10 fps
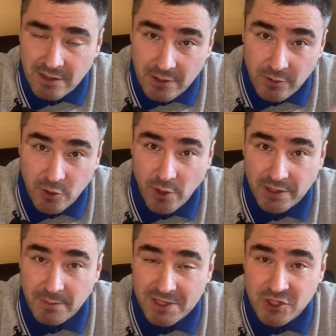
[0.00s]
you're going
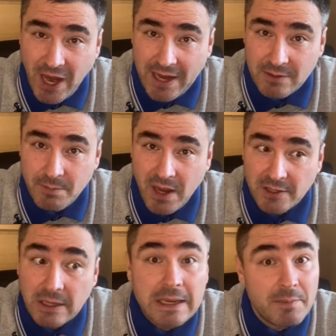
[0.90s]
to be checked by
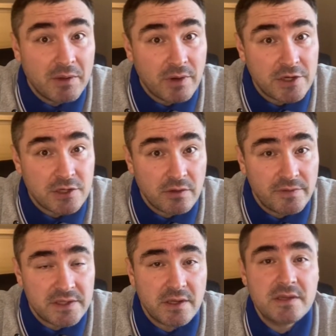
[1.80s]
the immigration
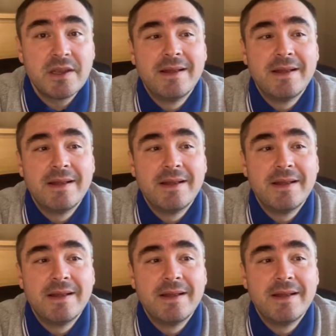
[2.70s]
officers.